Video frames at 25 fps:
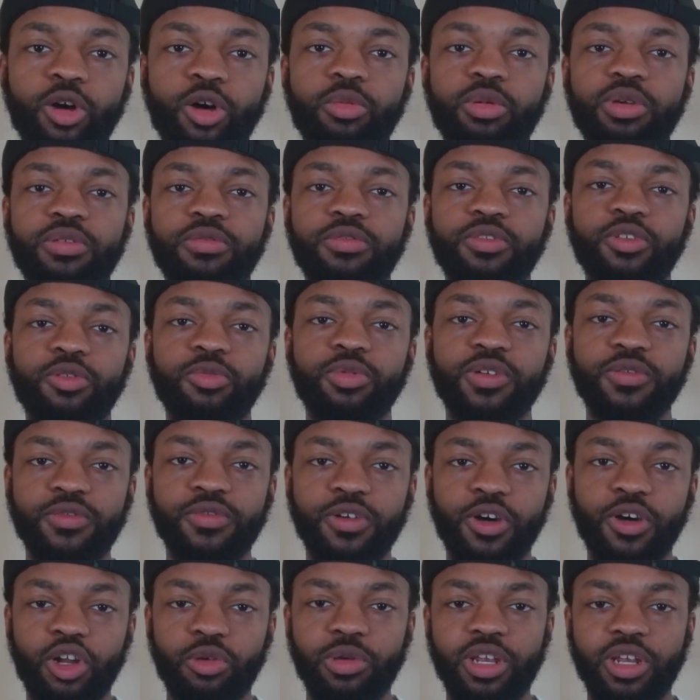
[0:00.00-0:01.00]
Kobe. If you've been
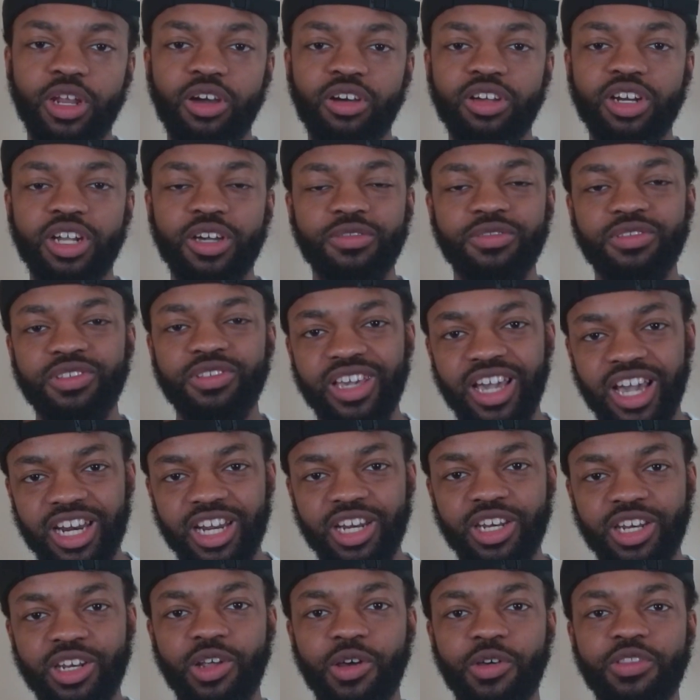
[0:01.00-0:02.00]
following me long enough, you
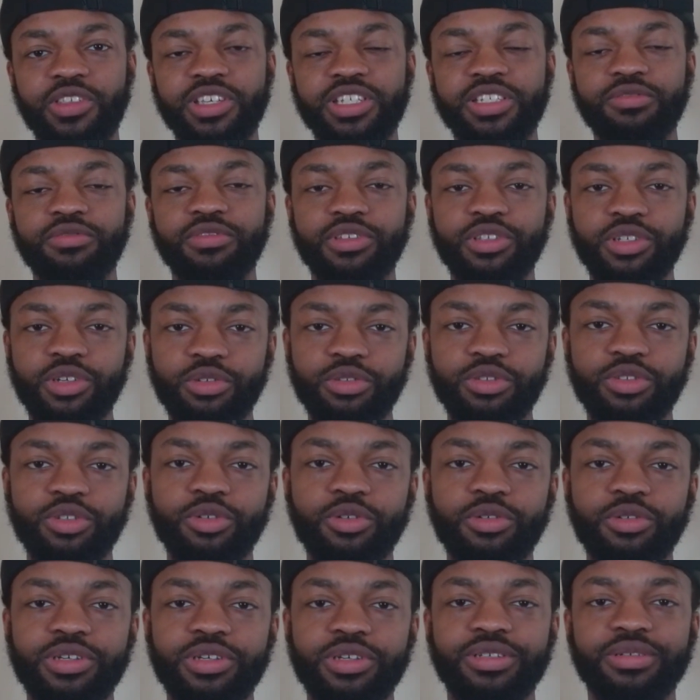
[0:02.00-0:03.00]
kind of know this. If you're new
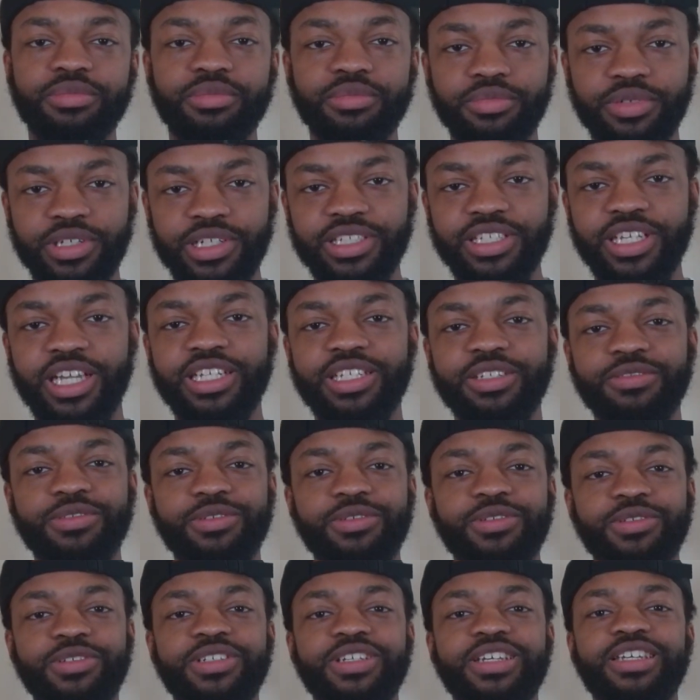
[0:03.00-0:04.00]
to it, appreciate you
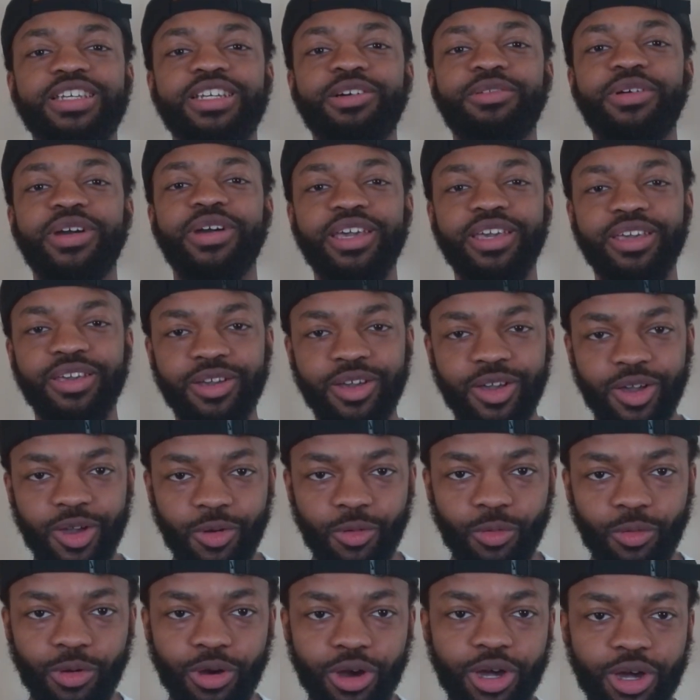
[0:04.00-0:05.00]
tuning in anyway.
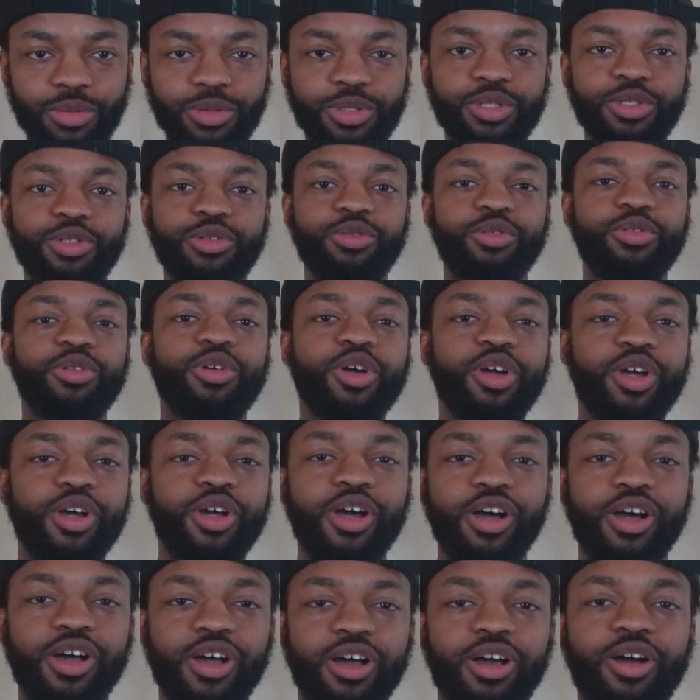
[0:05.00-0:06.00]
Welcome to
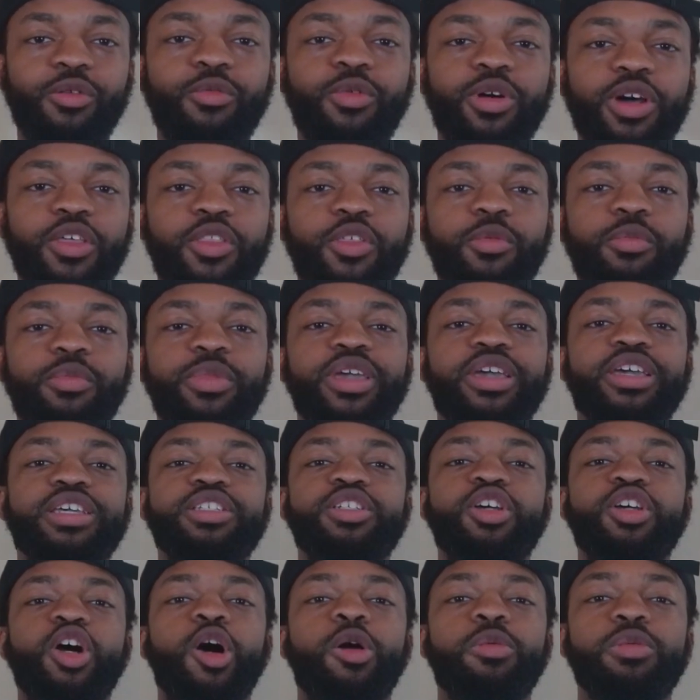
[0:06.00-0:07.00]
one of the
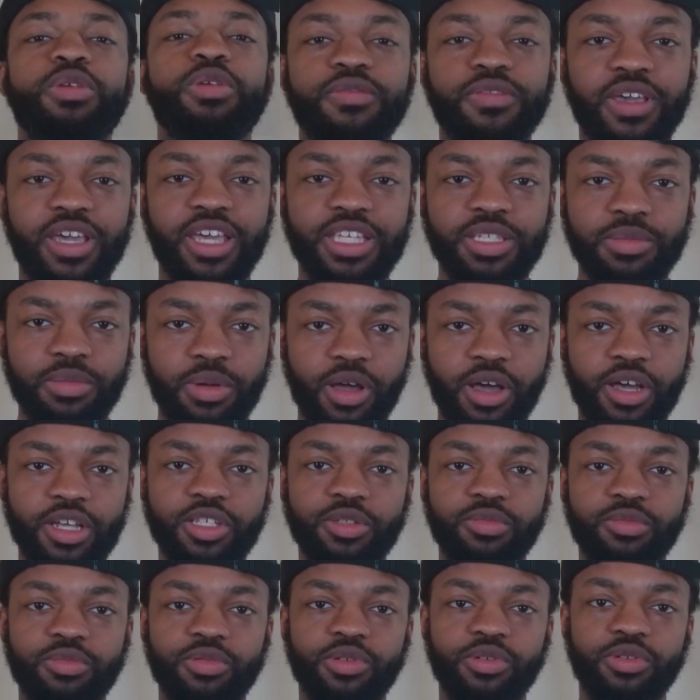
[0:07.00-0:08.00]
biggest Kobe fans
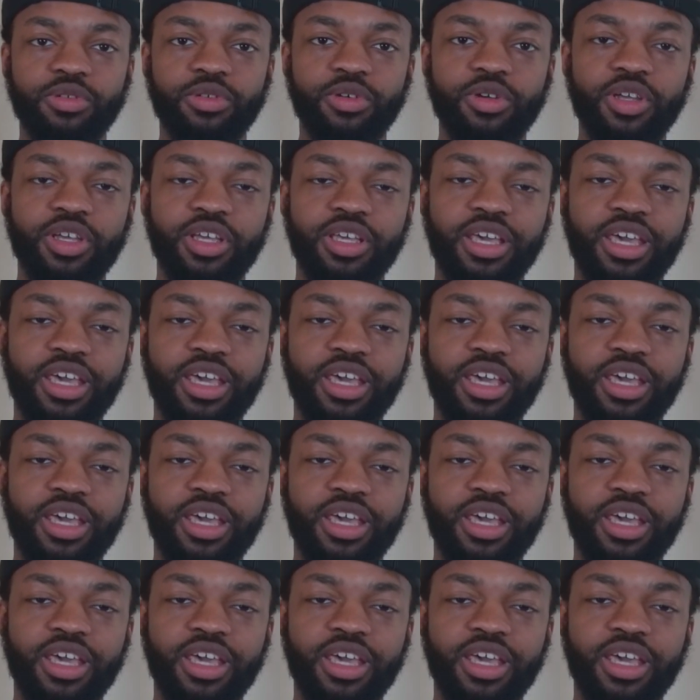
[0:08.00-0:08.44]
possible.